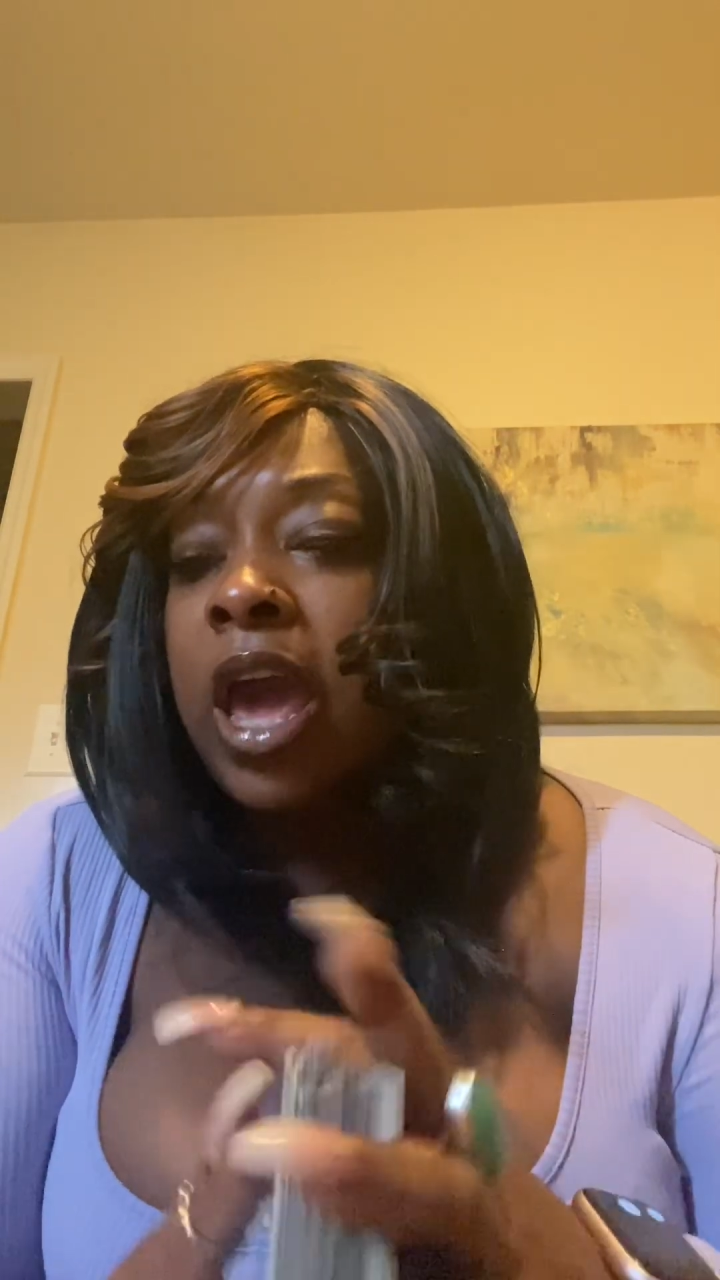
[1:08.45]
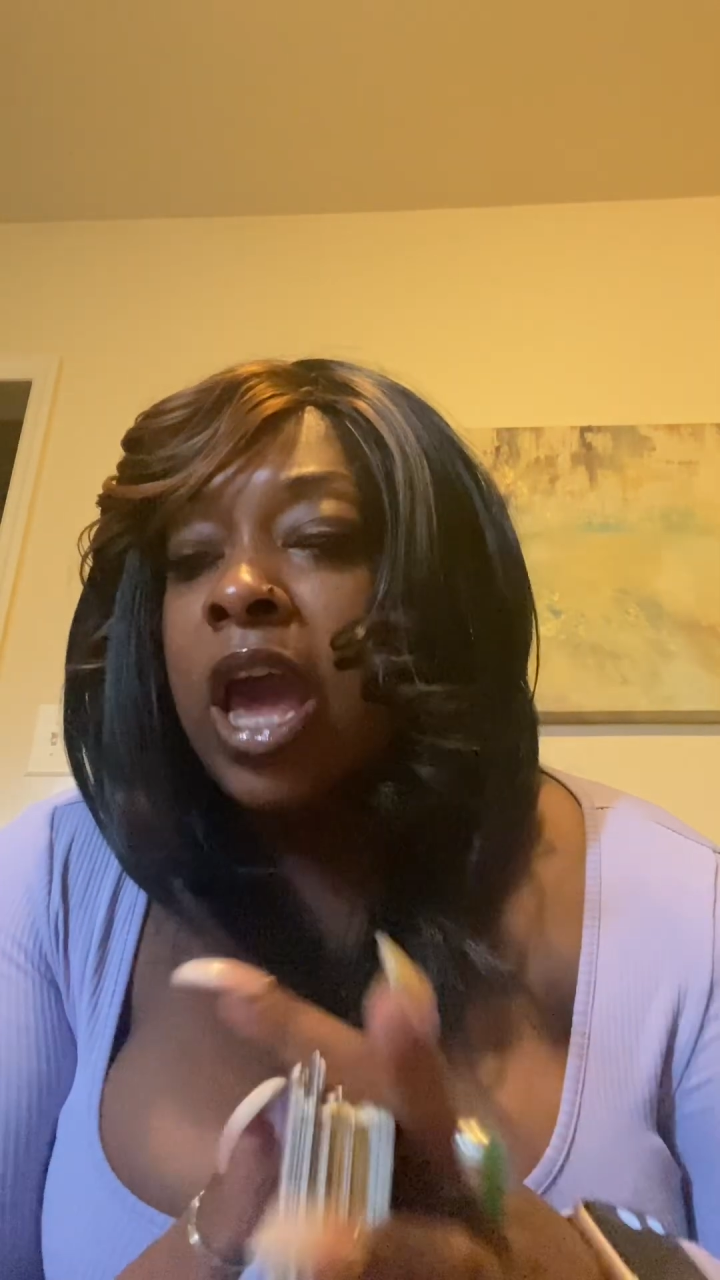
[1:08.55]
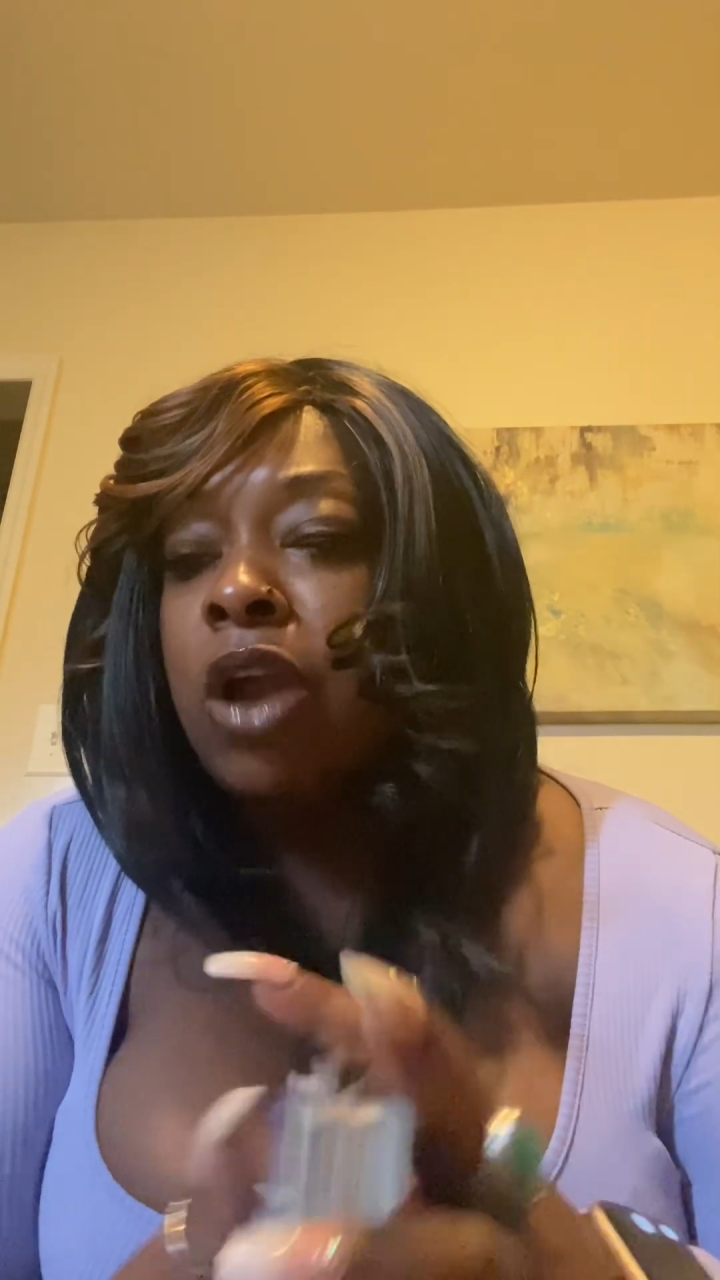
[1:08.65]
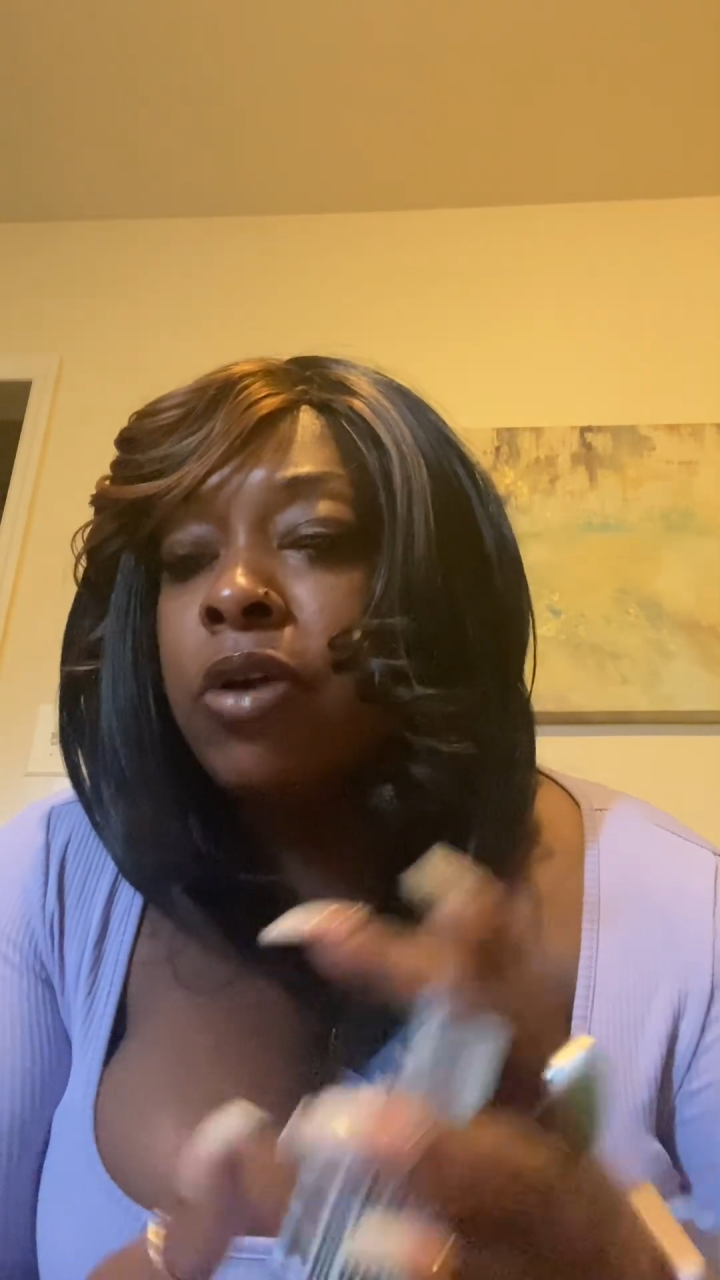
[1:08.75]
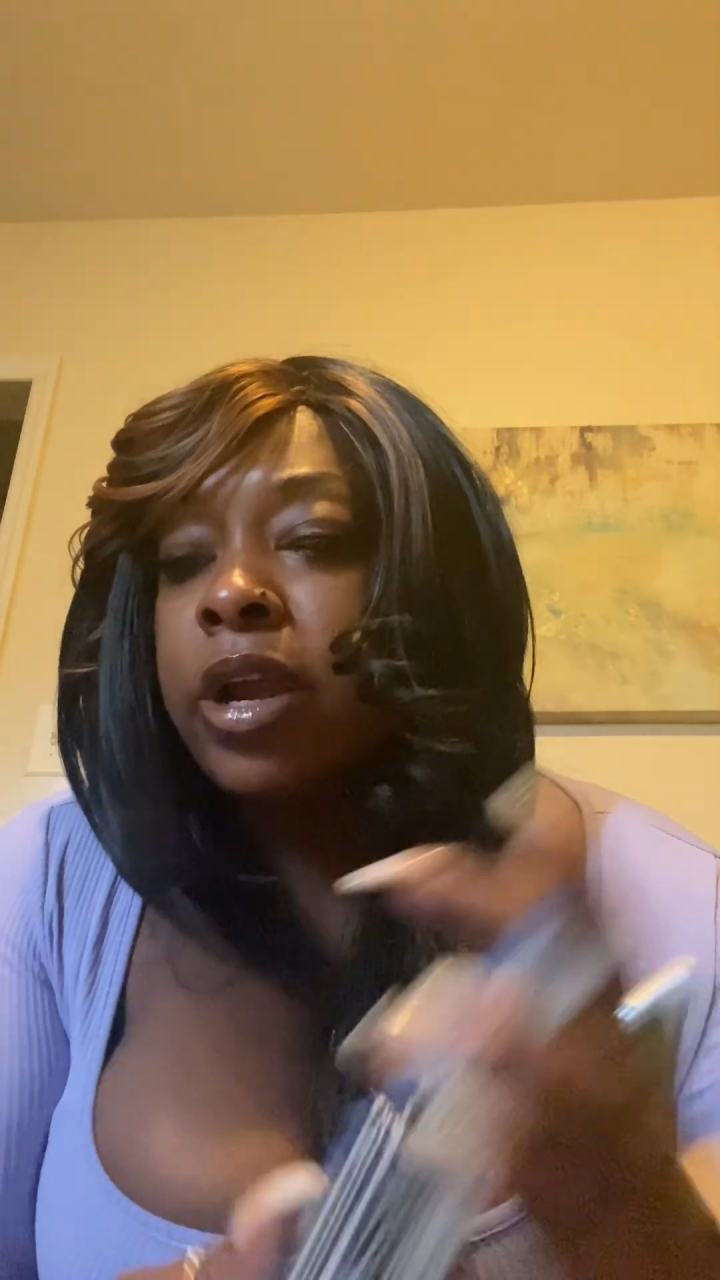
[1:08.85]

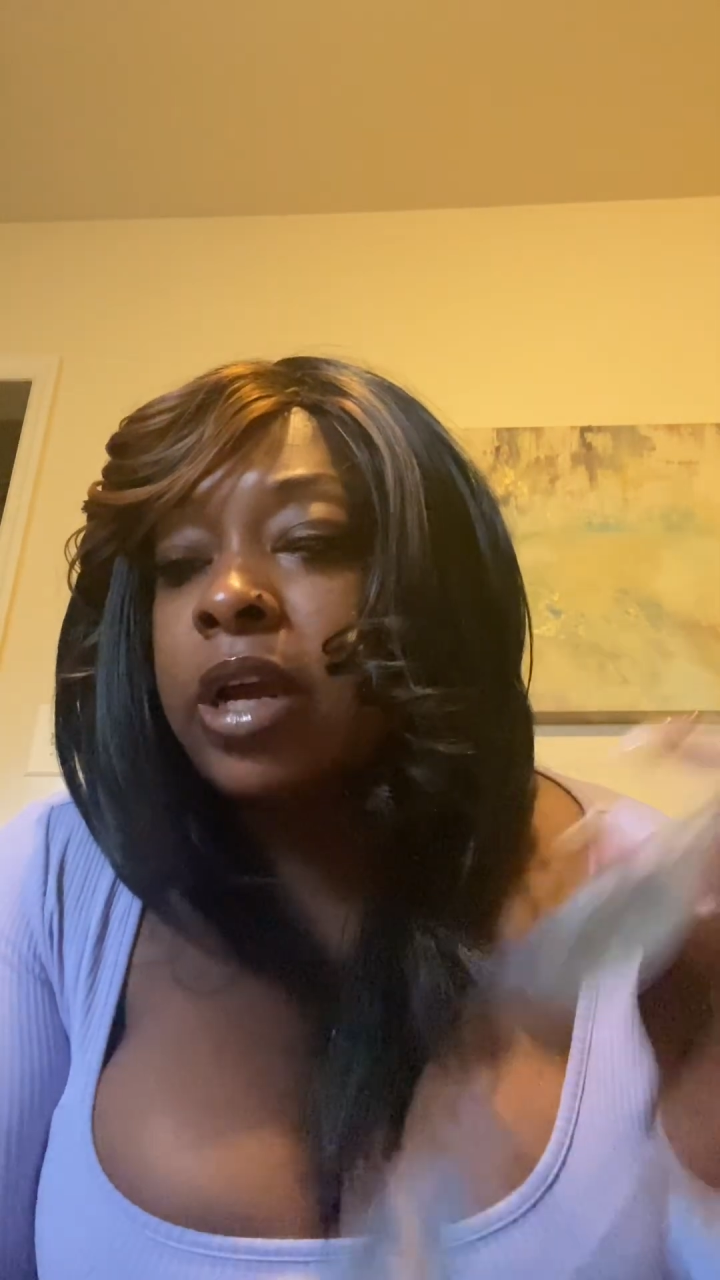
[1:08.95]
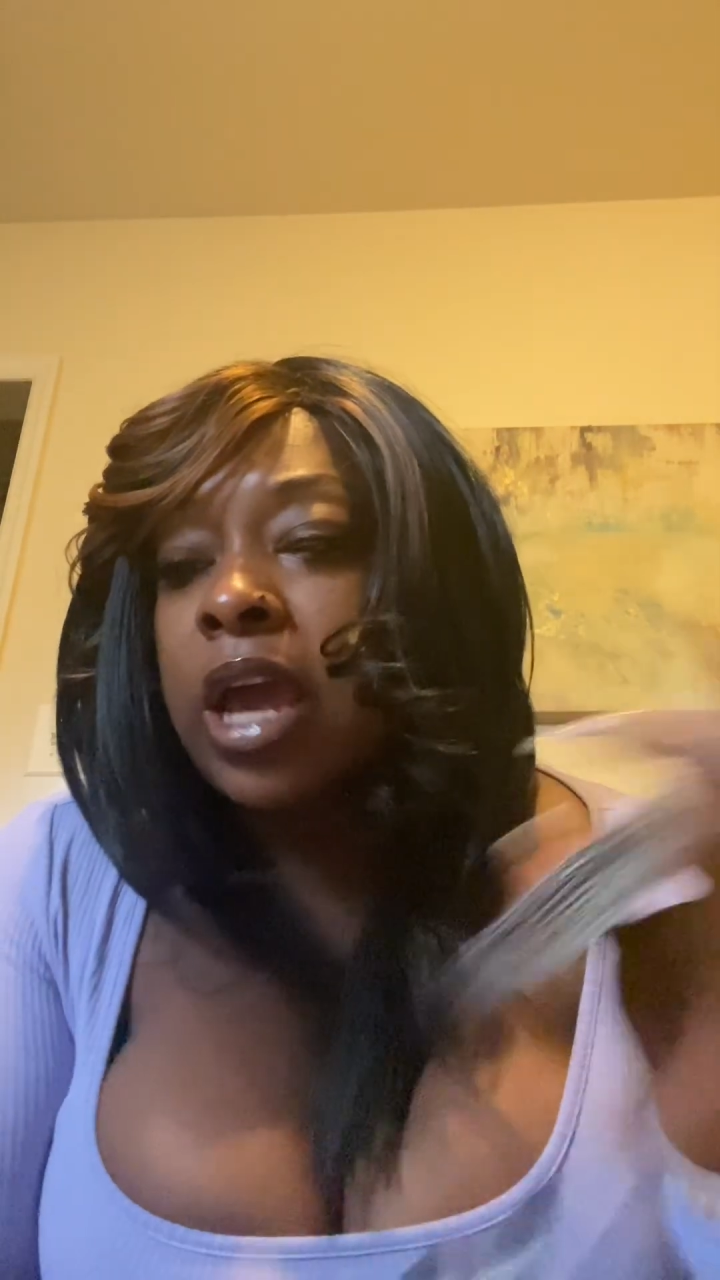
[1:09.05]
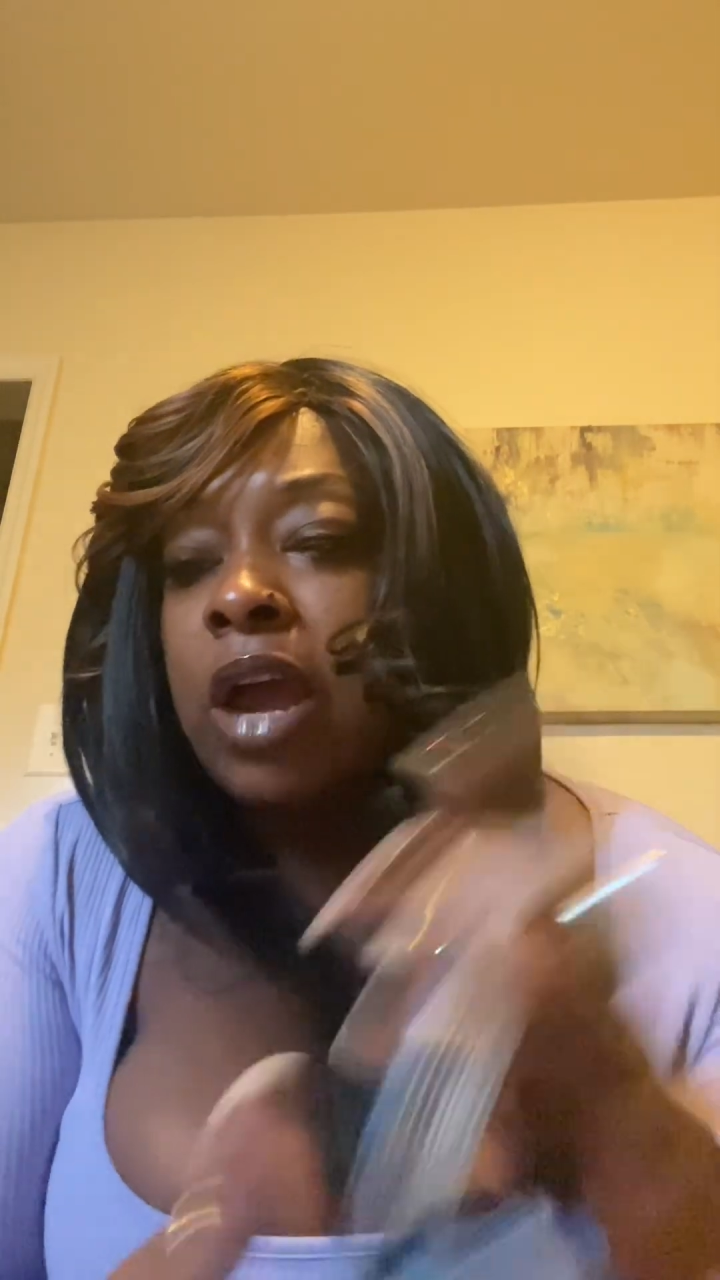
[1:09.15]
Eric,